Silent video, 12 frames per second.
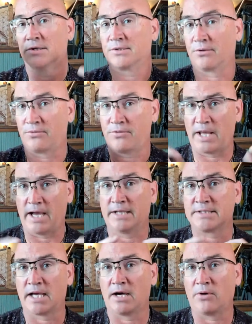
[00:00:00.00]
So
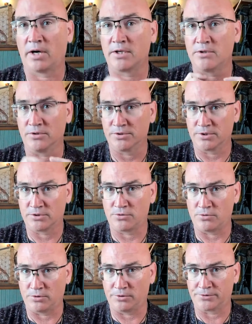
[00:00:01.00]
that's how I use the
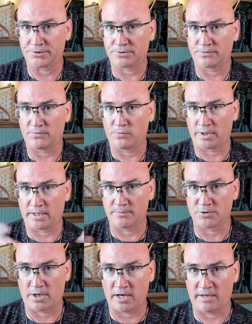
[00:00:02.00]
tools when
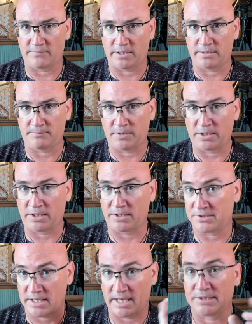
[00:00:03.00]
I'm driving because,
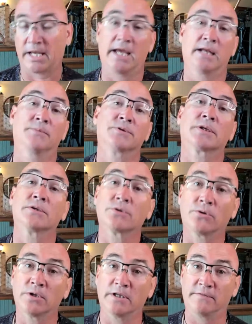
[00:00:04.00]
yes, the animals can
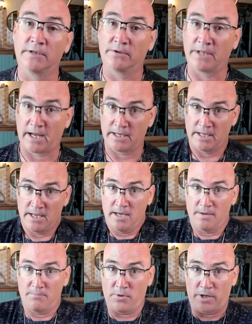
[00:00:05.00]
totally feel that.
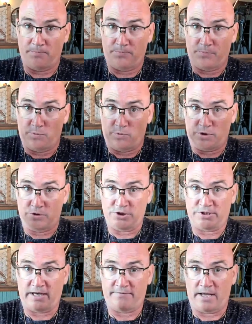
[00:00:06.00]
But when you
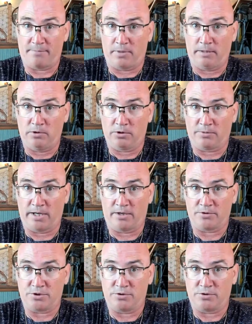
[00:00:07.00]
just have that bubble
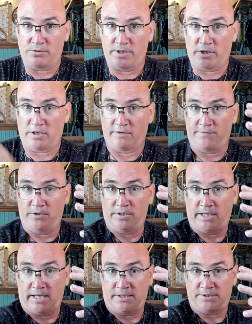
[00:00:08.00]
around you, they're going to feel
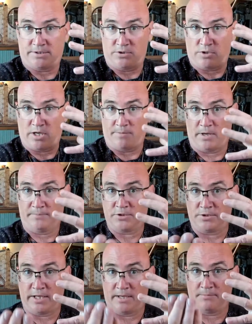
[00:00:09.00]
it as you come up
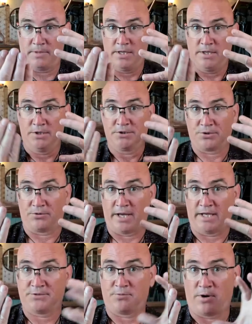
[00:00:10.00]
to them. So
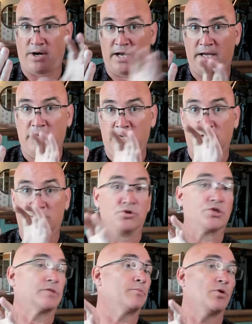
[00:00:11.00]
that's why
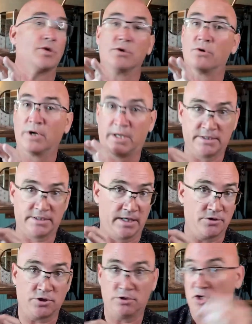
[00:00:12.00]
you just put your
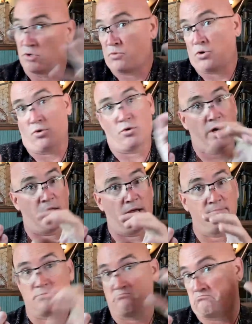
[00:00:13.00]
intention, your
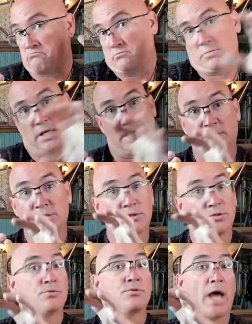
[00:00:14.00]
program
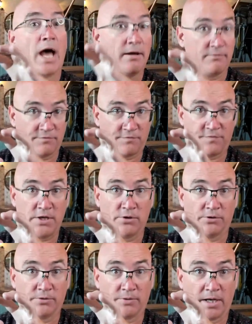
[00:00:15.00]
into that
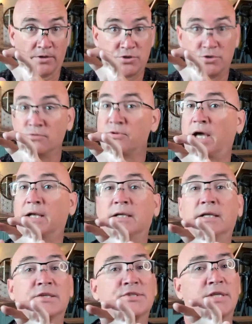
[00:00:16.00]
field around you that
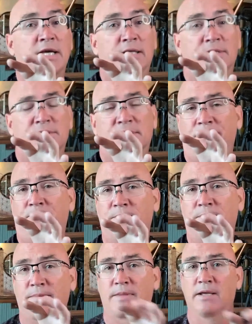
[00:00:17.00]
it extends.
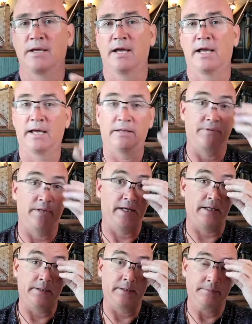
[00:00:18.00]
And
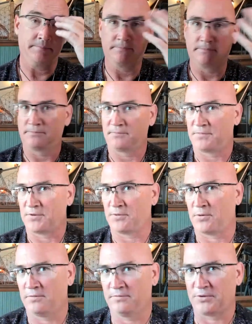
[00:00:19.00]
then
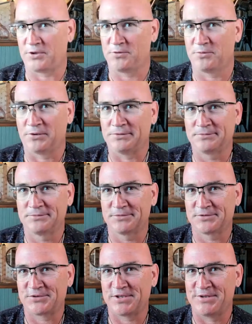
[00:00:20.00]
hopefully you won't
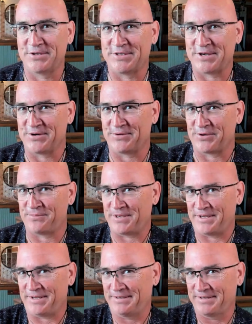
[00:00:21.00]
see the deer, they'll
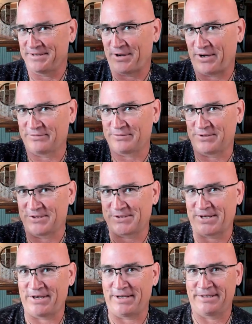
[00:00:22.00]
be off to the
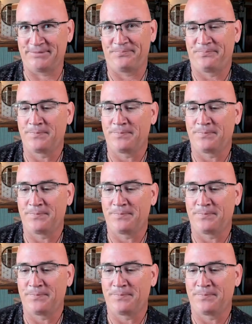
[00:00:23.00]
side.